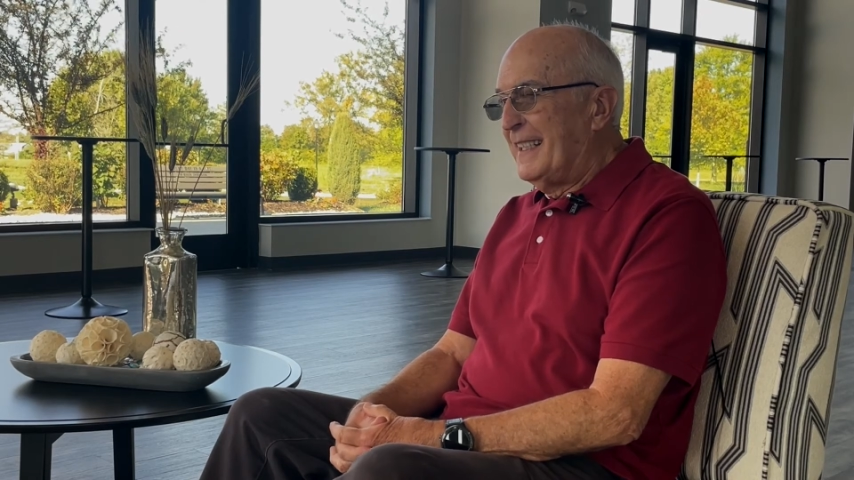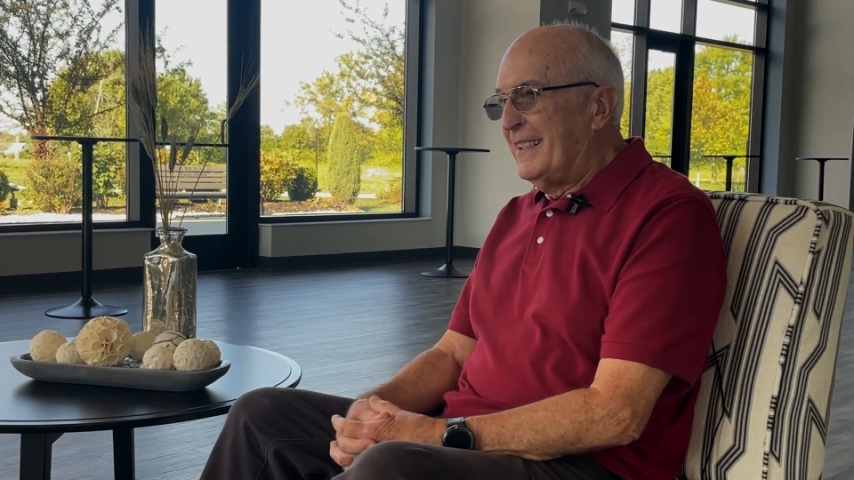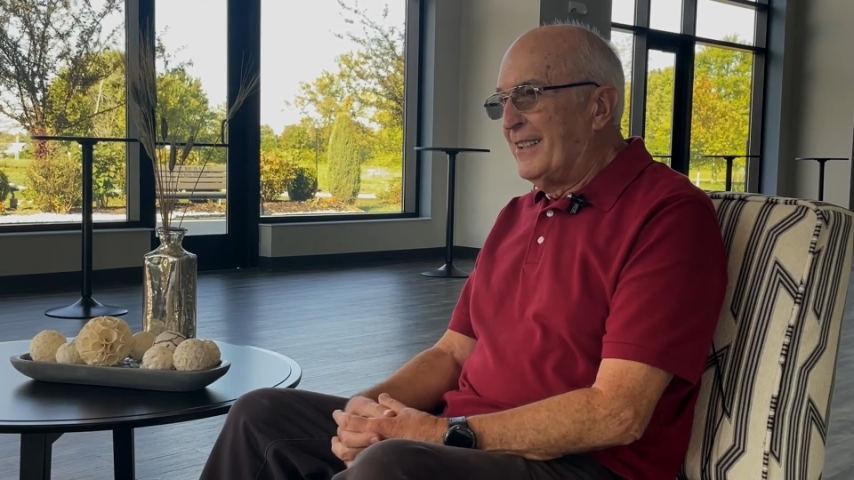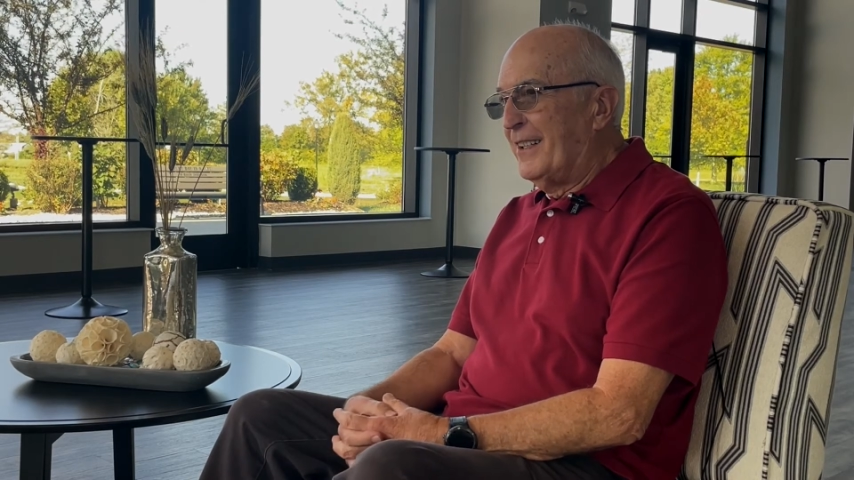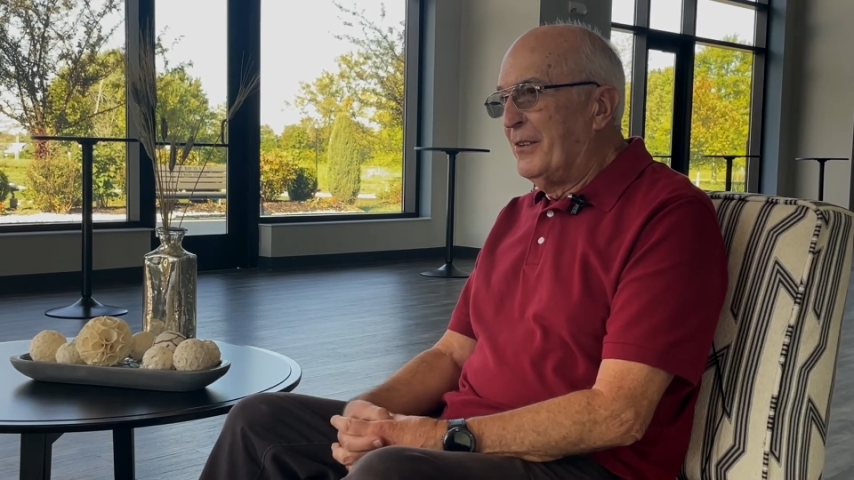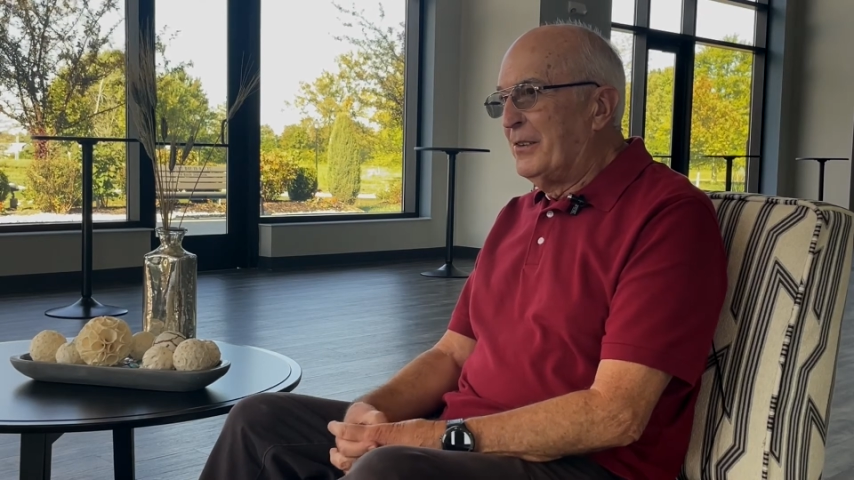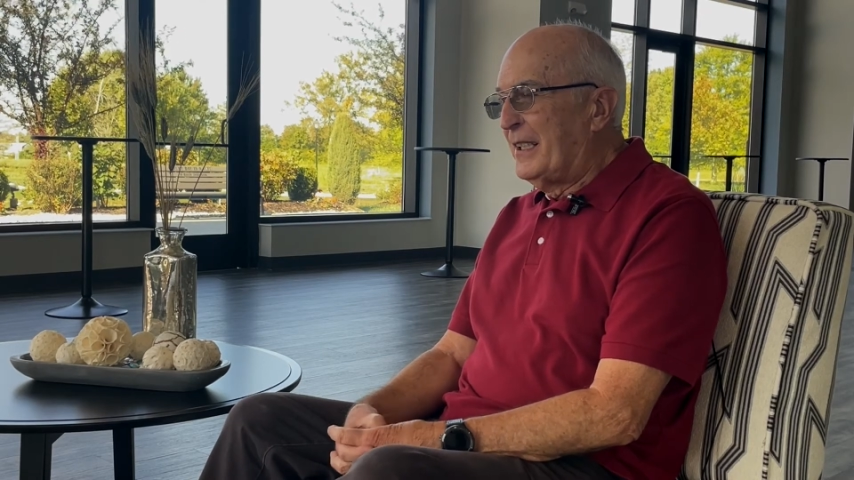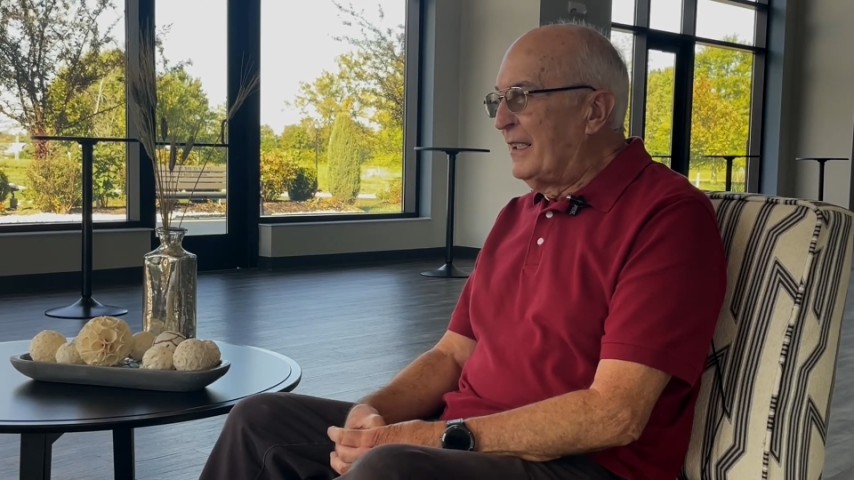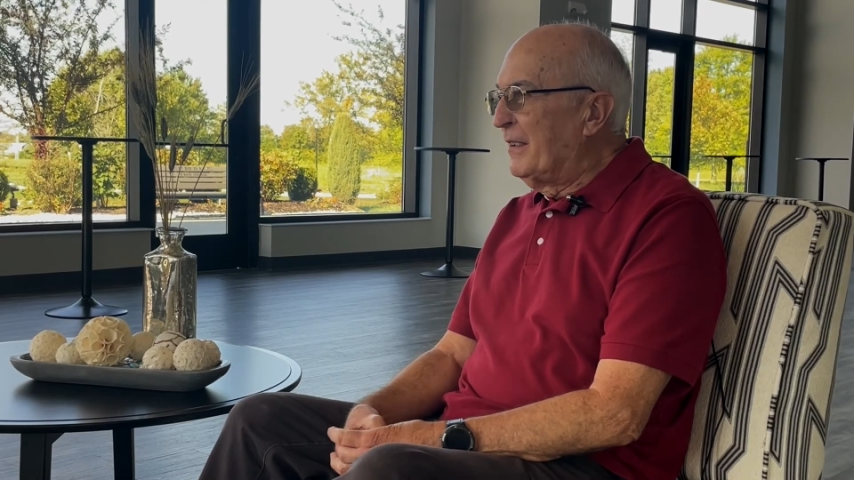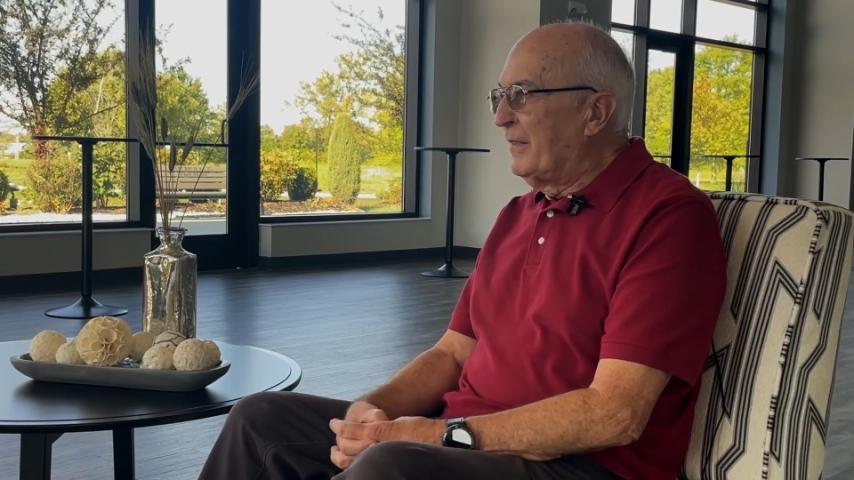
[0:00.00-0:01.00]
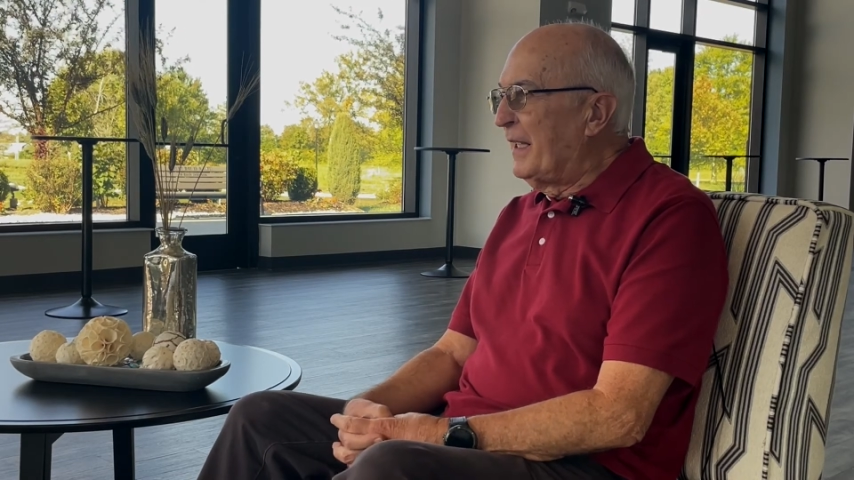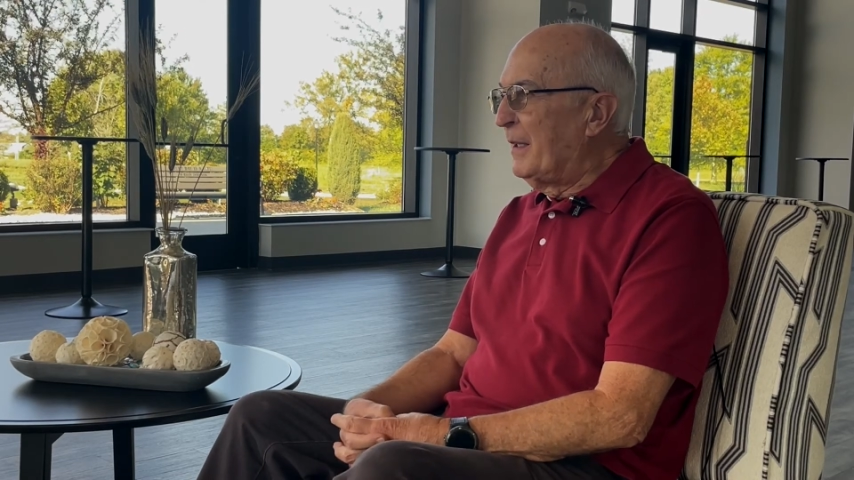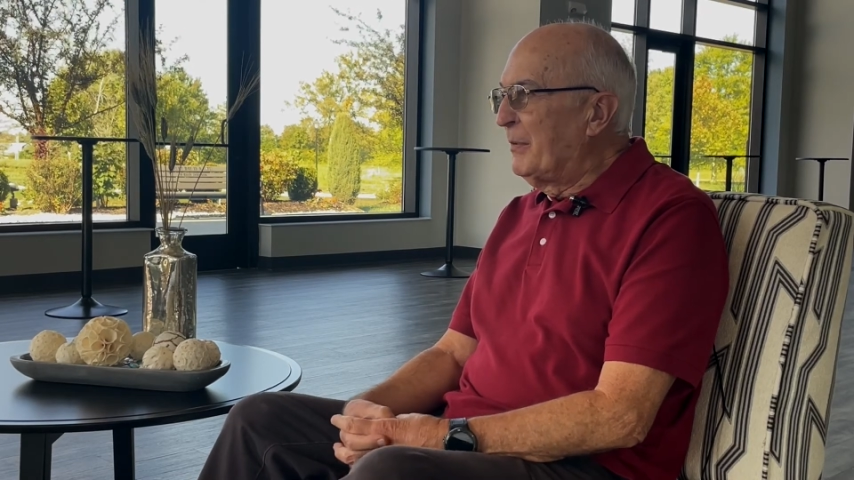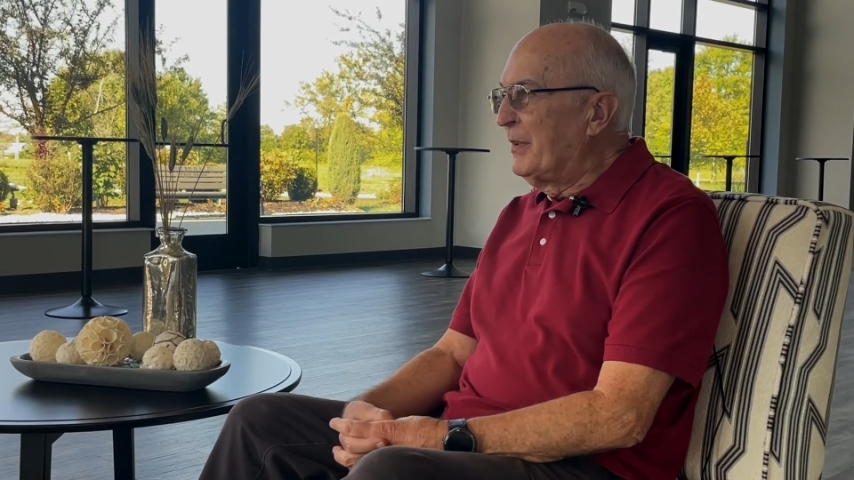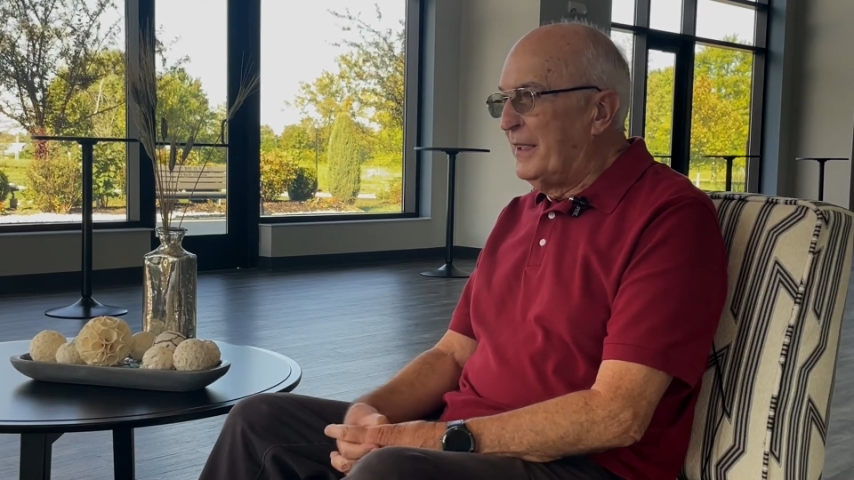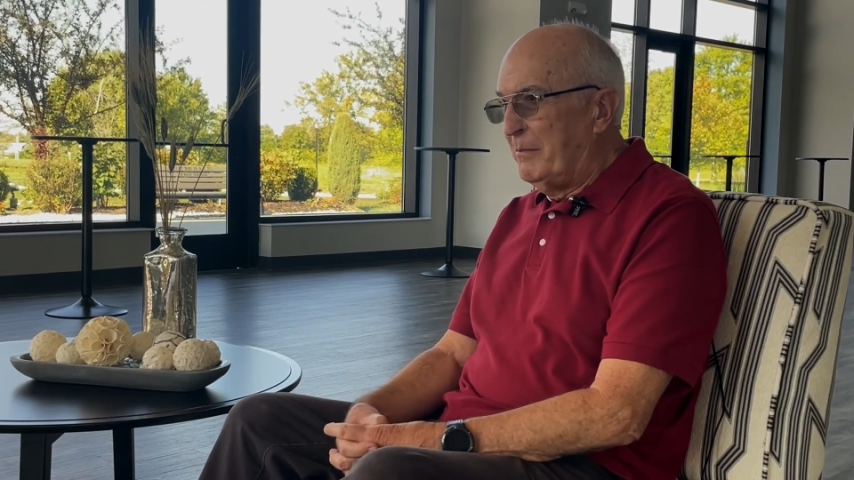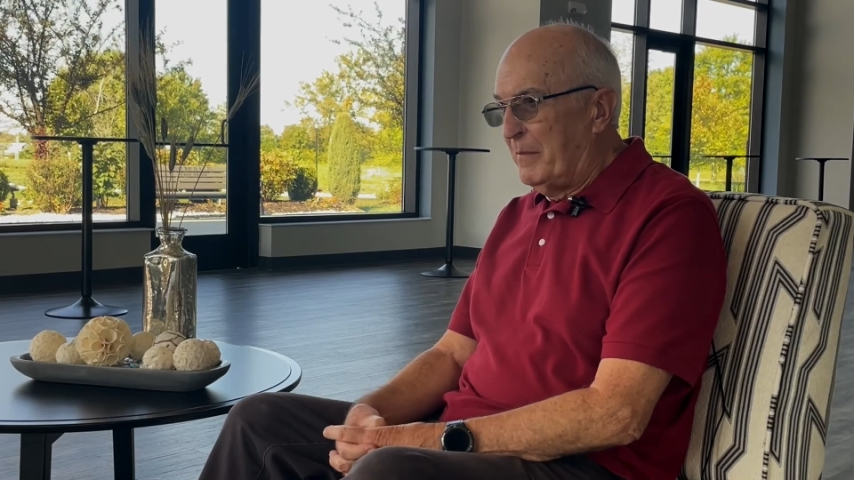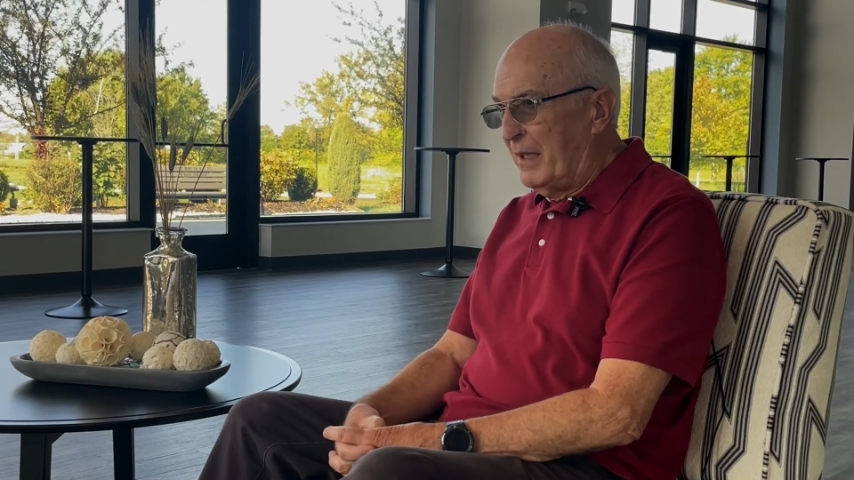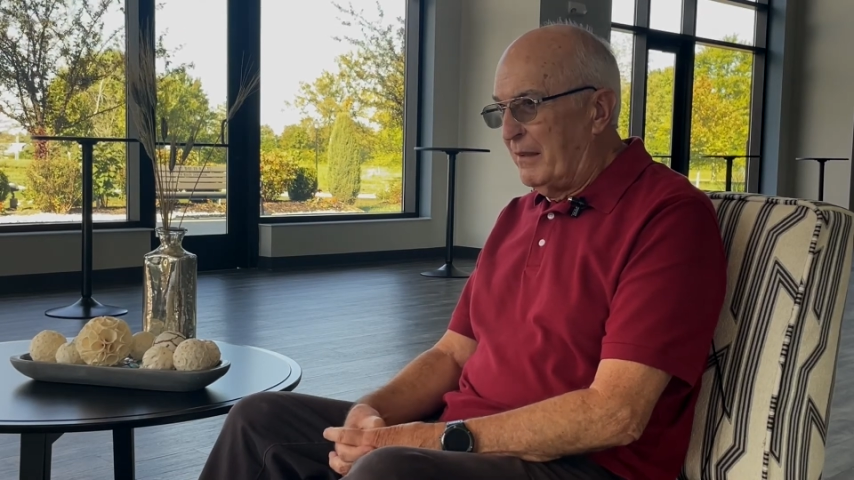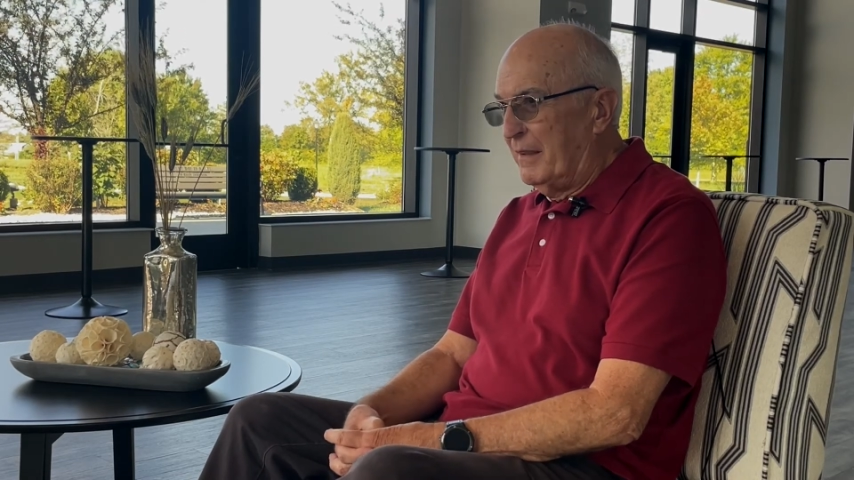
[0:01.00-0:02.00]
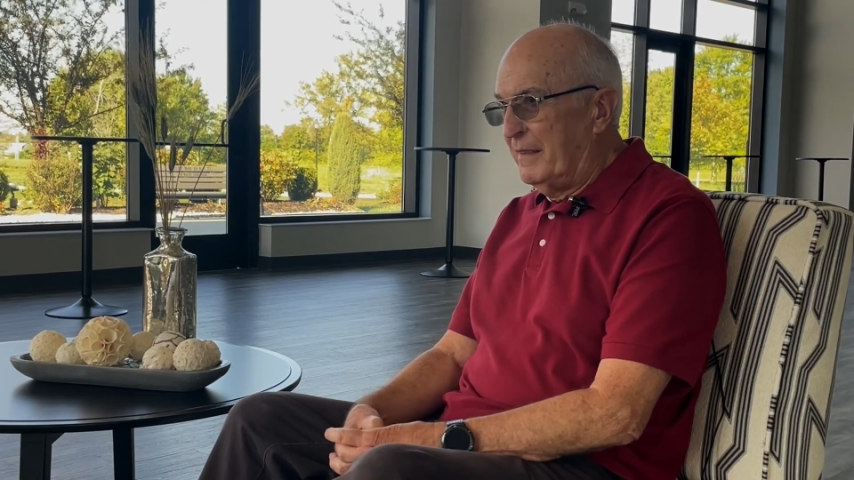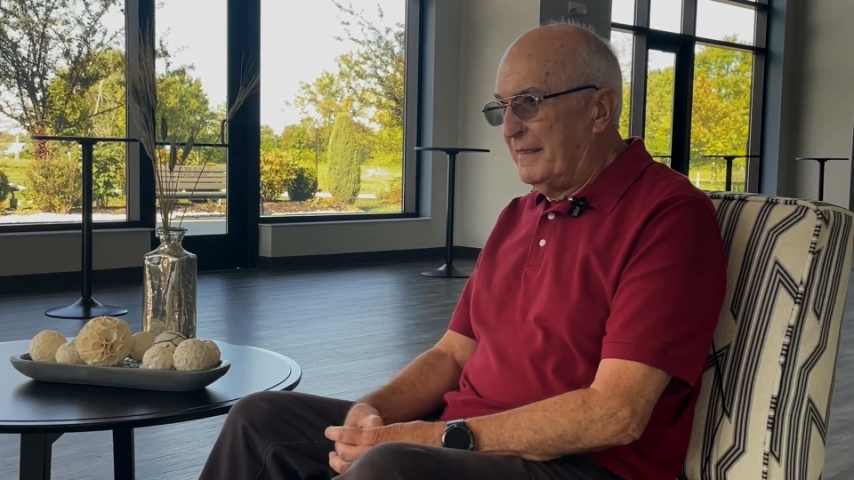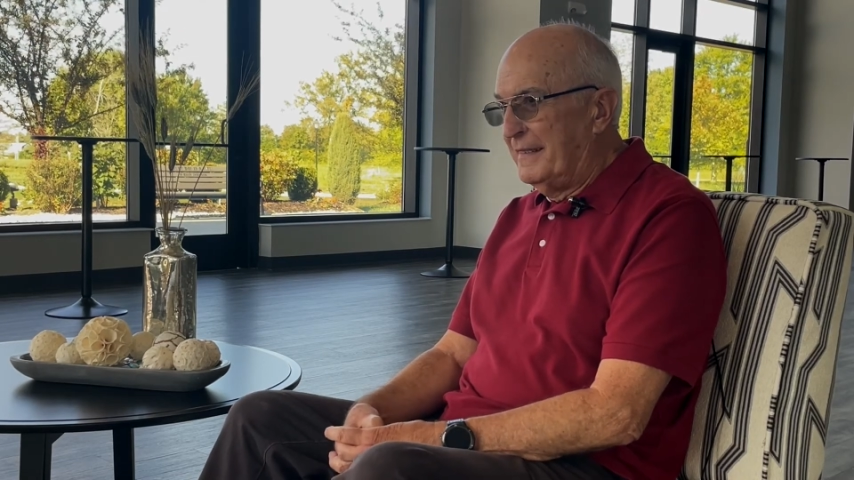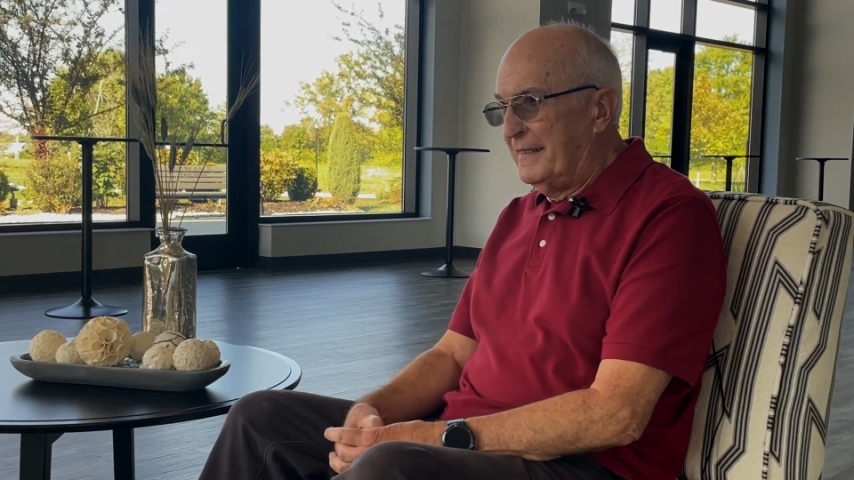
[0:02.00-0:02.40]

in our little town of Hampstead, Maryland.